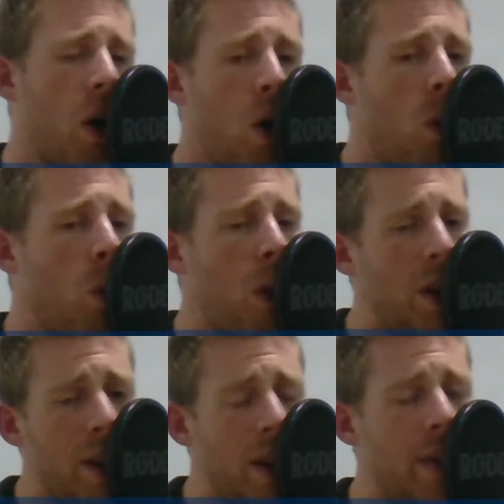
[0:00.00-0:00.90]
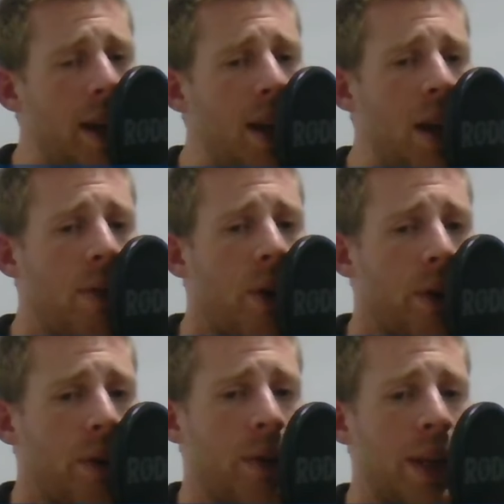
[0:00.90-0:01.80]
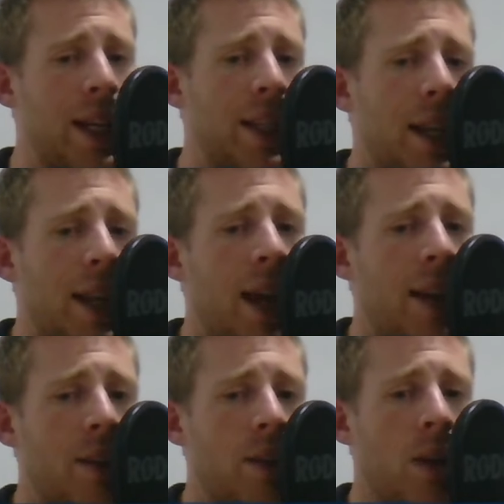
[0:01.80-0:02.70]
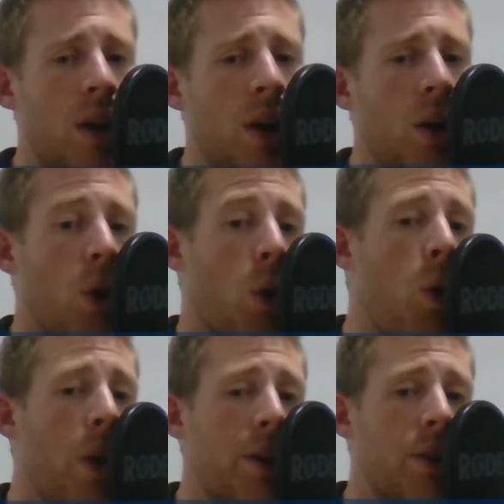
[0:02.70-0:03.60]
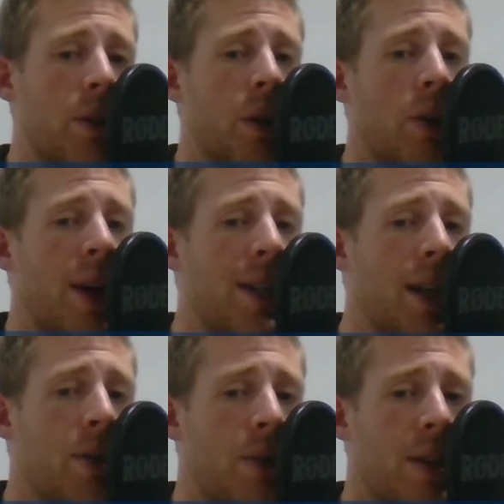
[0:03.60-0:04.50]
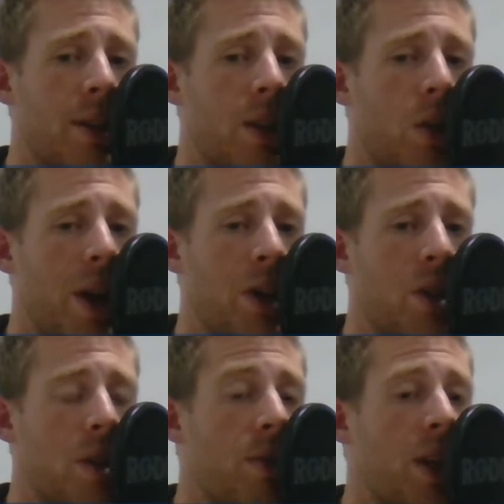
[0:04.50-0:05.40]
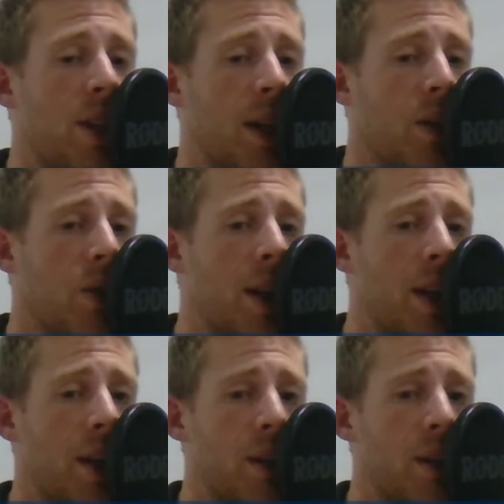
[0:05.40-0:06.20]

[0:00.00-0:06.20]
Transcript: What did they live on? Said Alice, who always took a great interest in questions of eating and drinking.